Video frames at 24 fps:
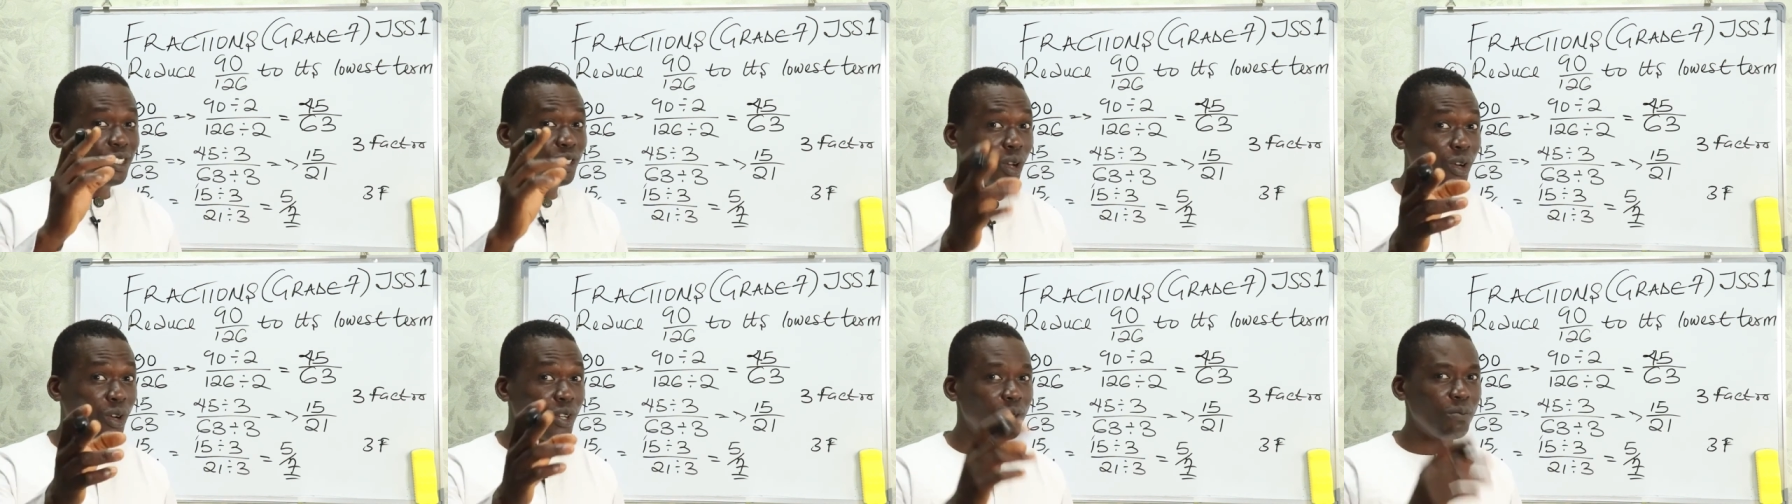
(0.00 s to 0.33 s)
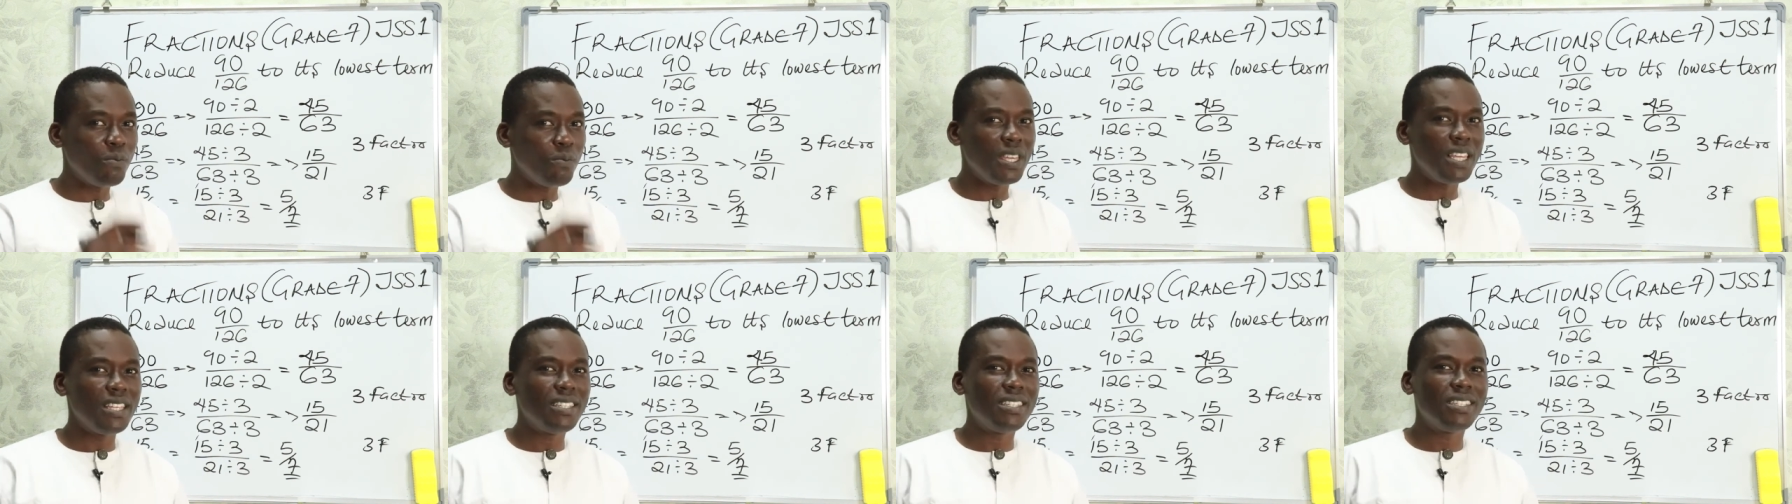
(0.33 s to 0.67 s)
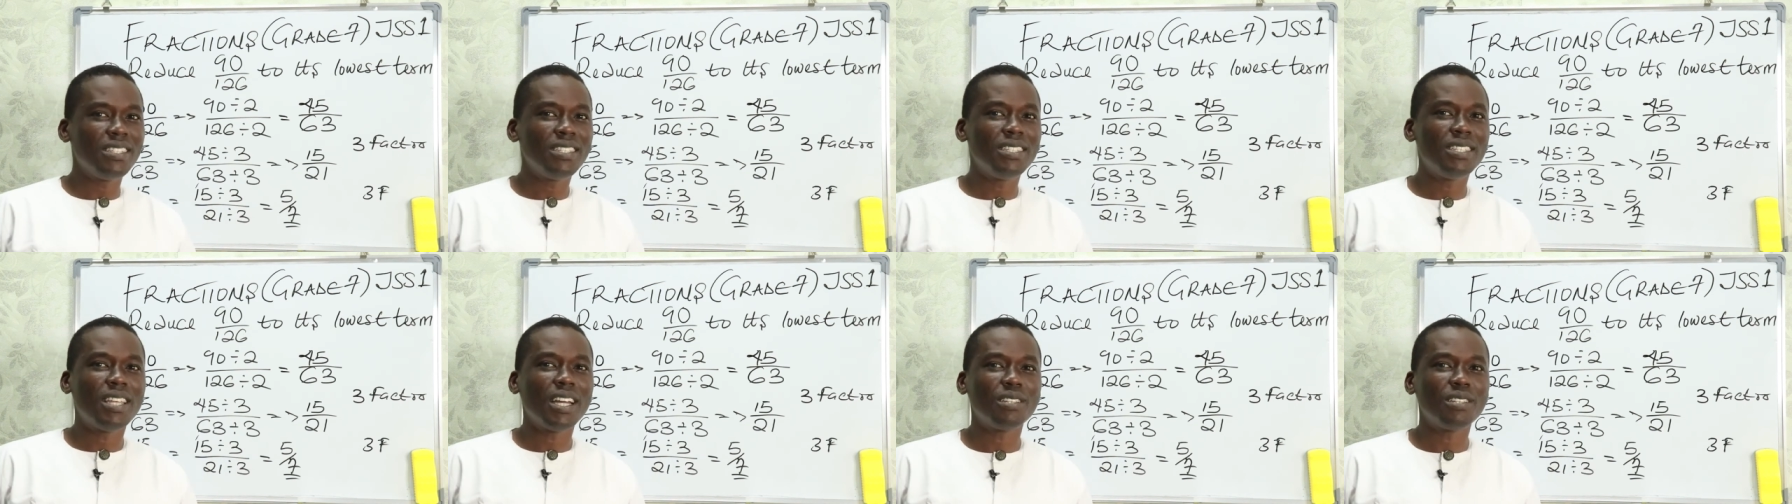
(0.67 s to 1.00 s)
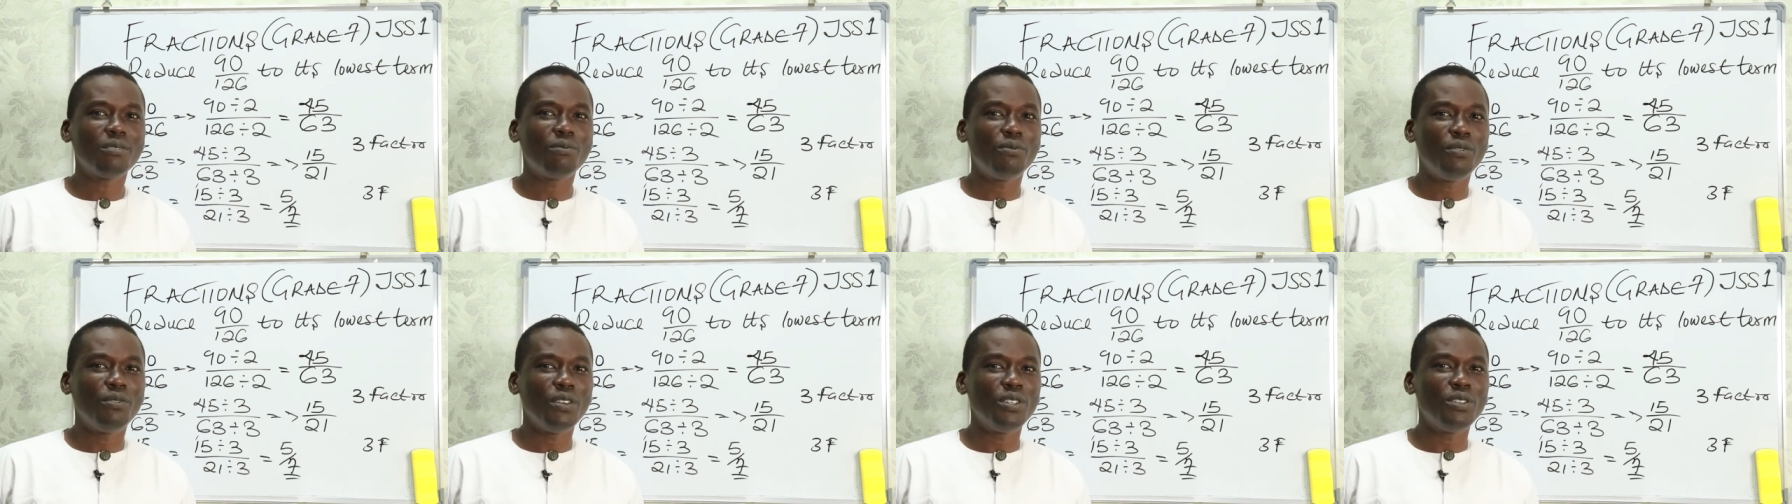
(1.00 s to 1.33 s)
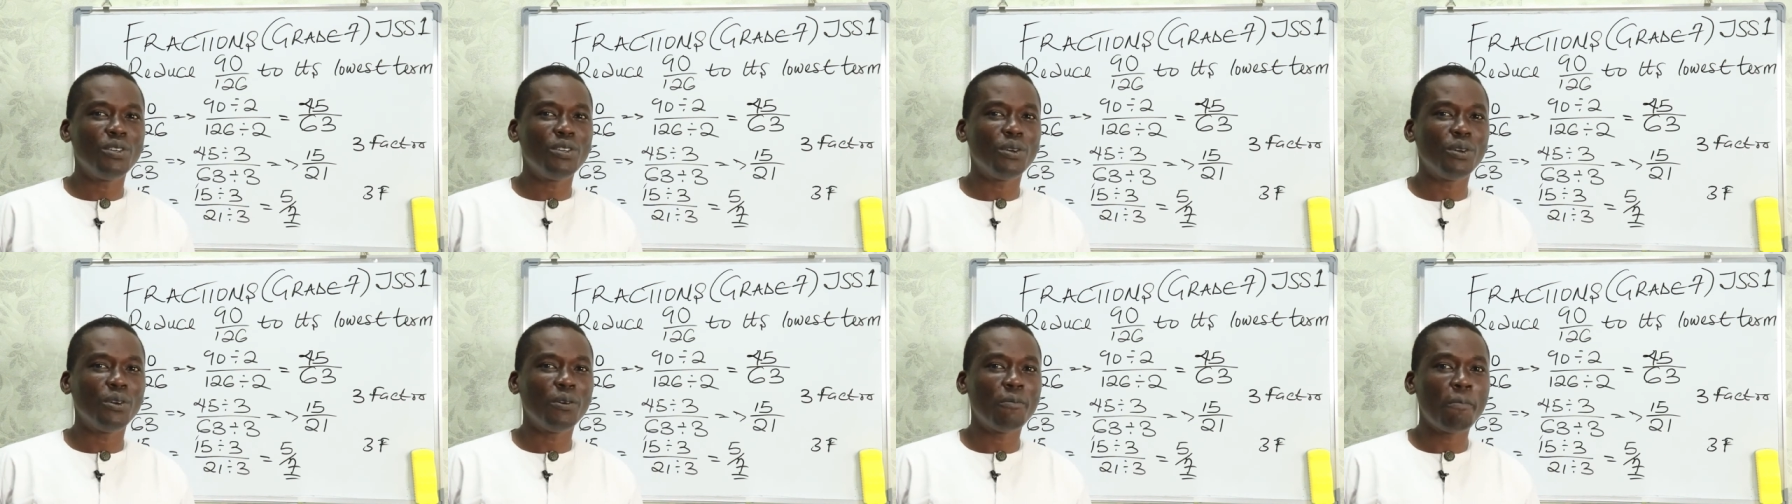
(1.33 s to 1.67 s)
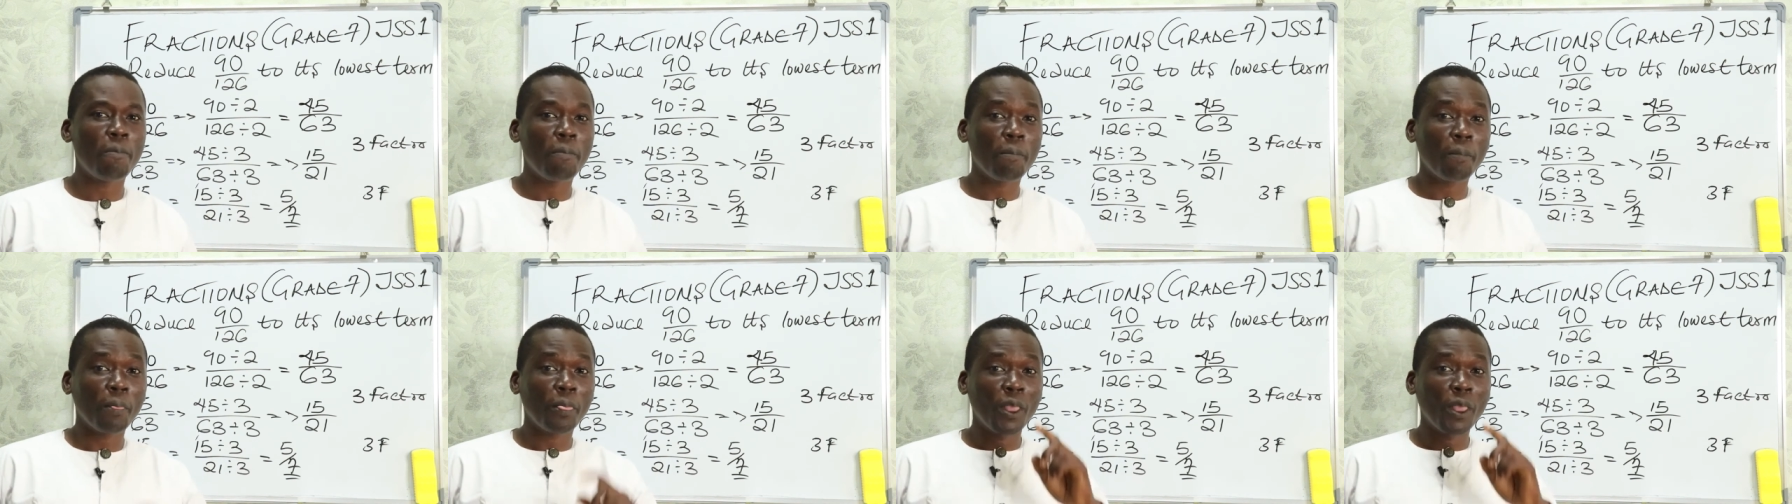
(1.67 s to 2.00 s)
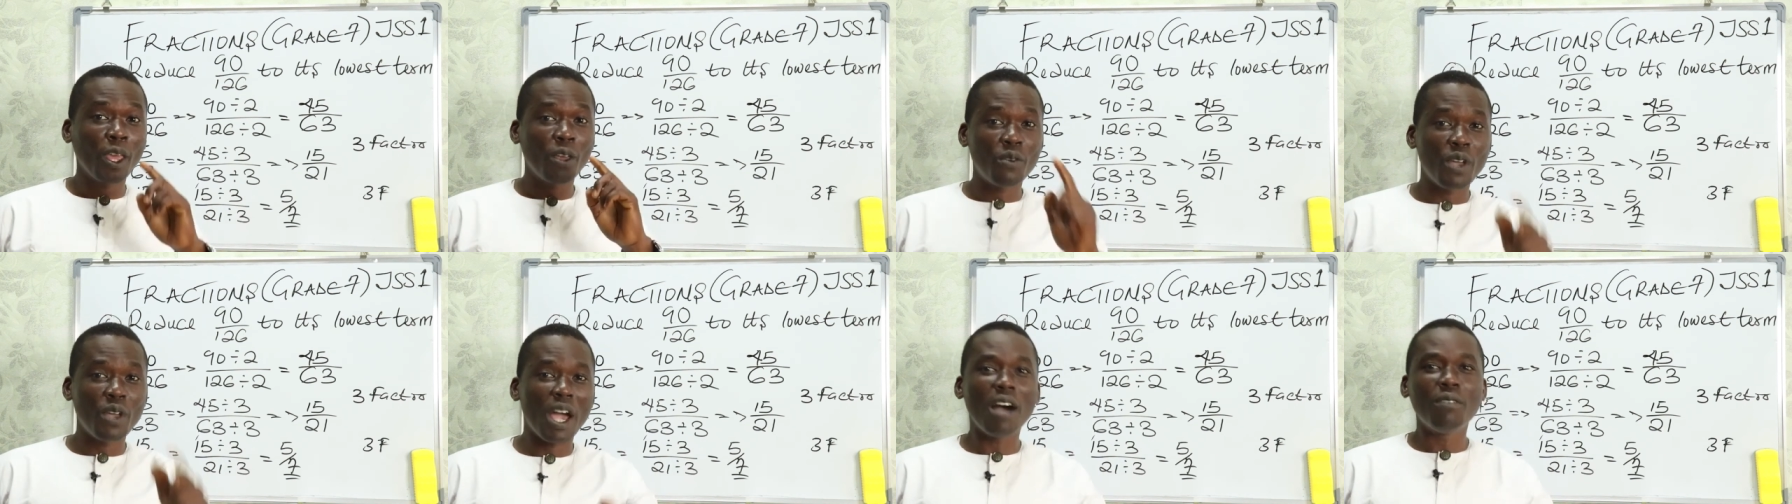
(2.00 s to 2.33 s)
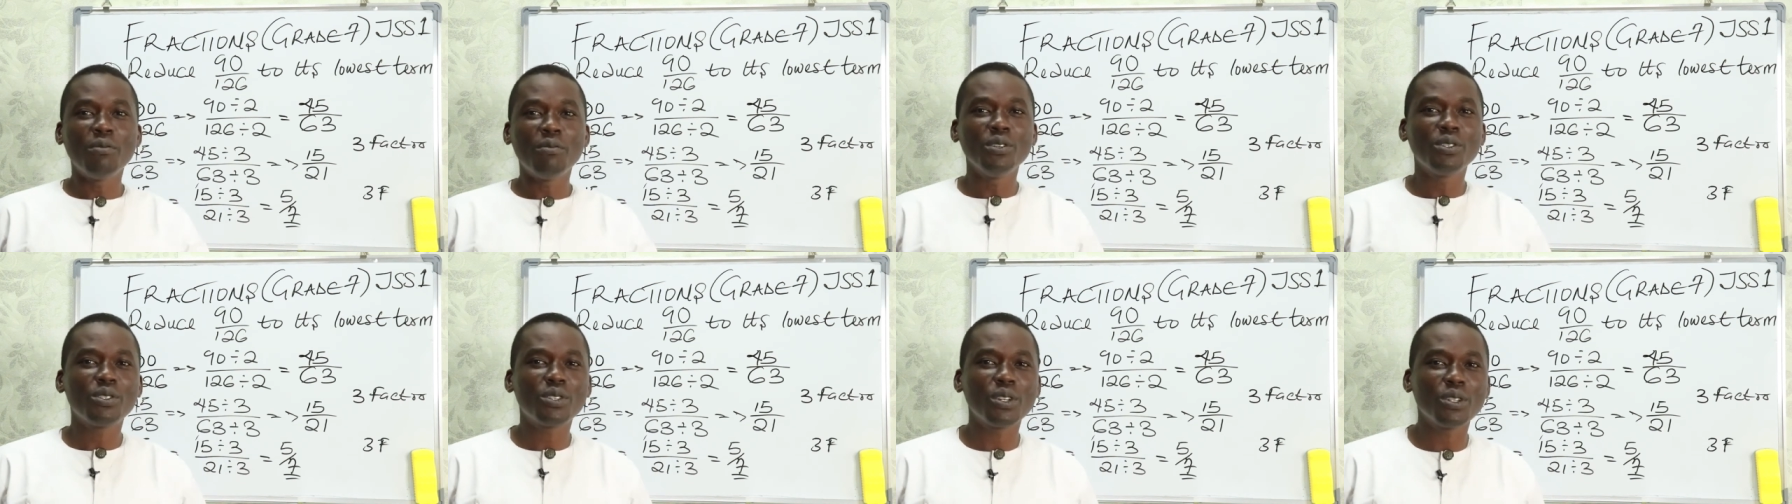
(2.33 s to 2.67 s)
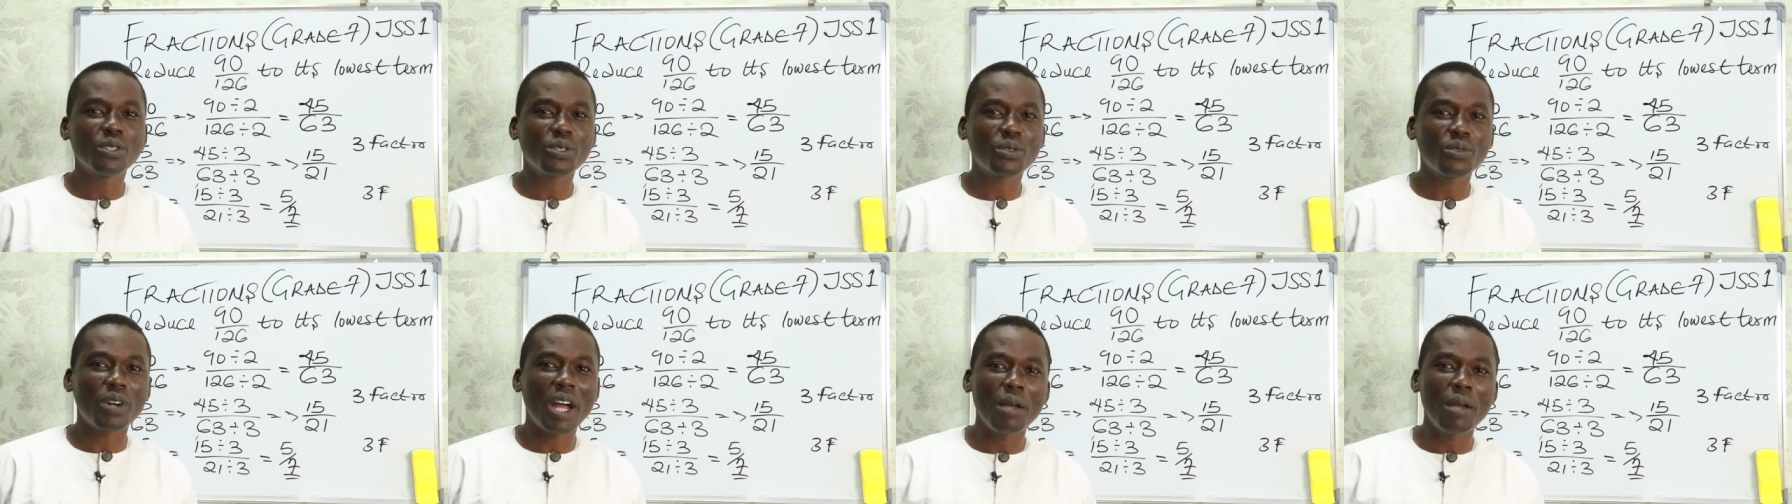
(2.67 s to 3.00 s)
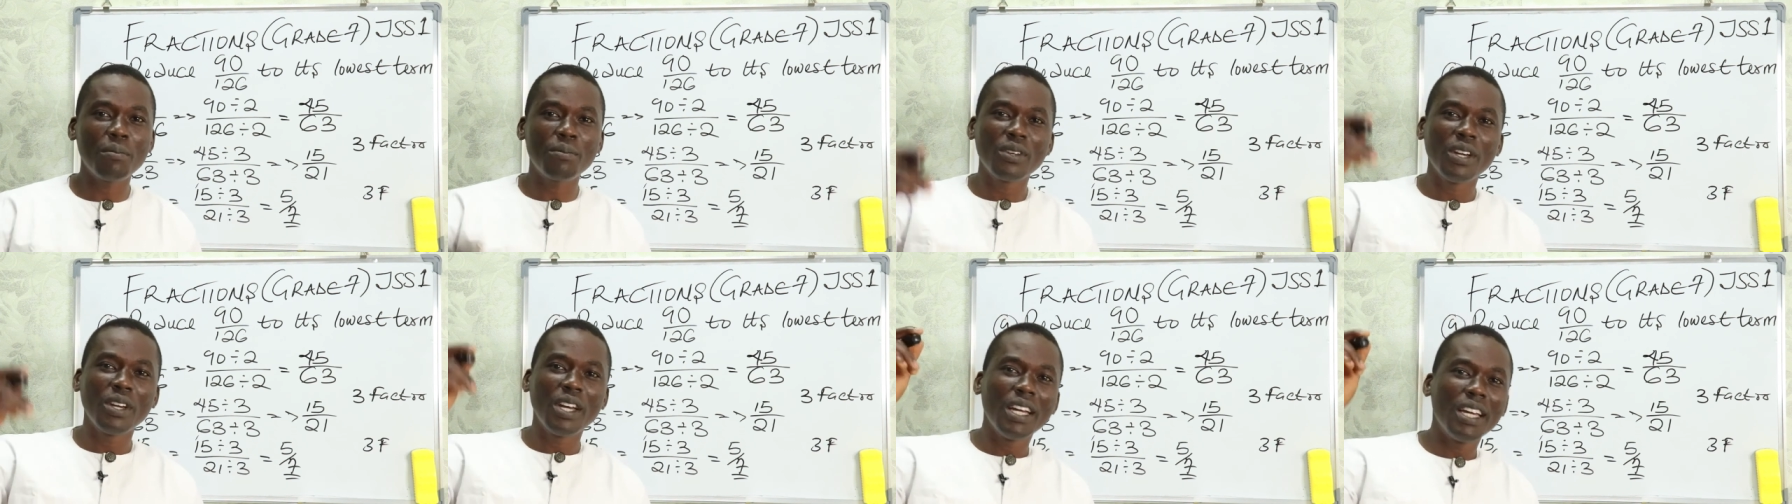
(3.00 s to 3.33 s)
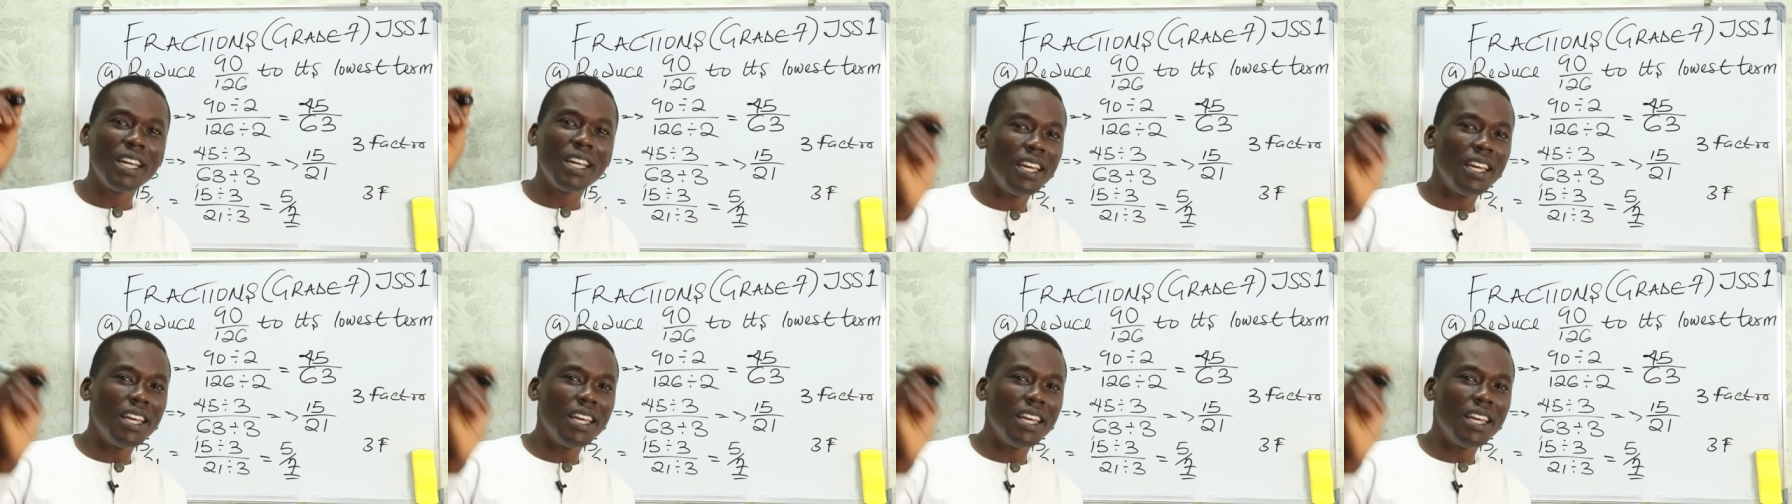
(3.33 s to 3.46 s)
Don't miss that video. If you haven't subscribed,